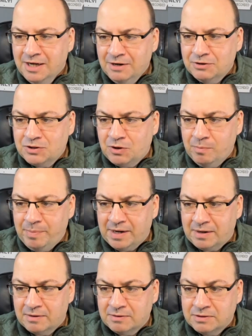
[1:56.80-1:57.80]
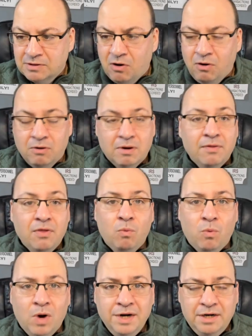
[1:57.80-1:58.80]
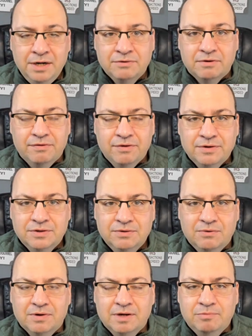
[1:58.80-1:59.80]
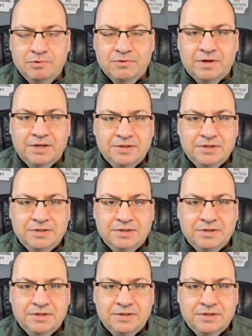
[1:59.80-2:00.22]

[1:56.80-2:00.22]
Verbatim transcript: Here's Kurt Becker's call of the 100th historic Bluegrass